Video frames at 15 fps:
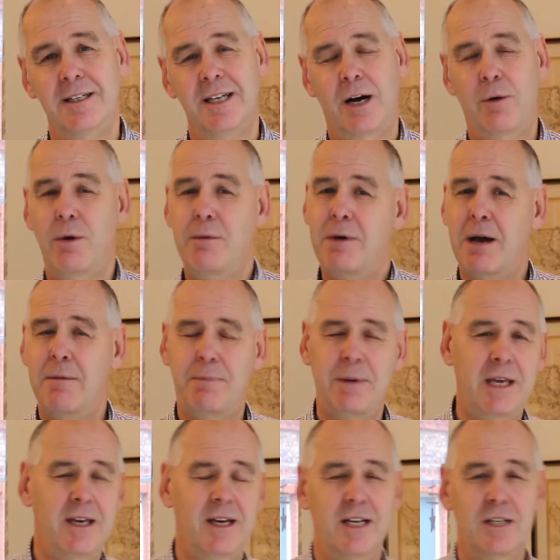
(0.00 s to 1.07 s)
And we might
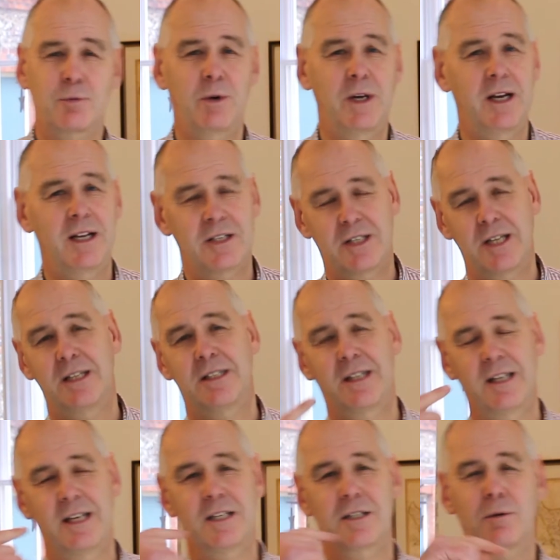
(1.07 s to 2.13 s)
be, as we're listening to
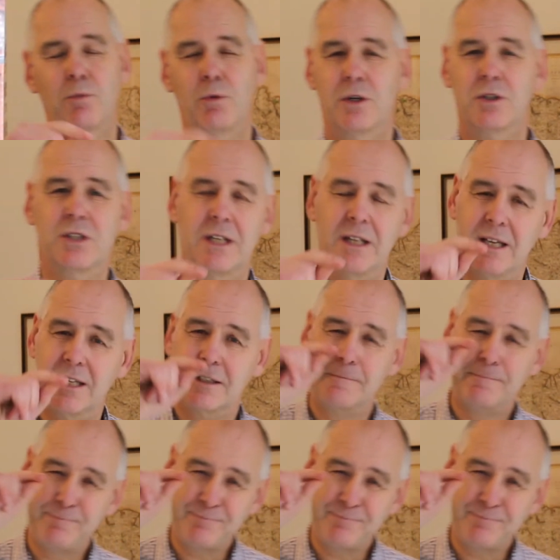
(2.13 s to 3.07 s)
this and watching this,